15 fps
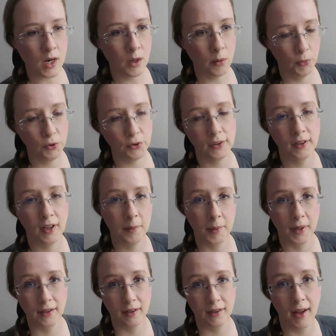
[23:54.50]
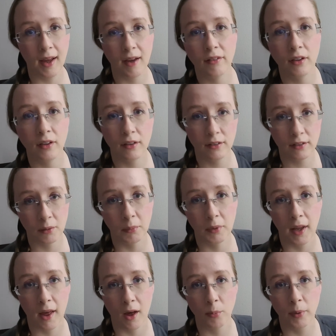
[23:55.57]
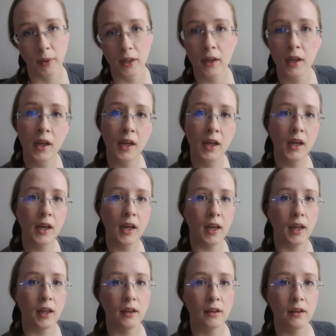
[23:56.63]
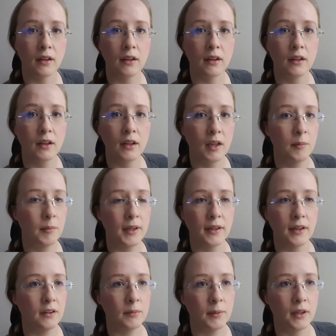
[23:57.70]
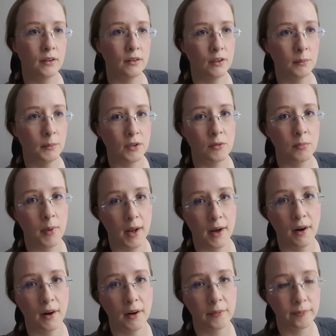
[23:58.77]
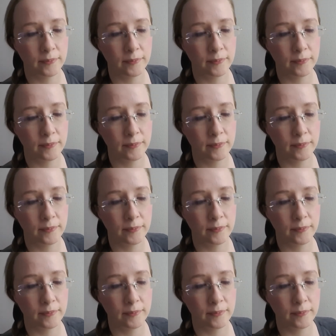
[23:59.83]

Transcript: most of the time I did have someone helping, and it made the experience so much better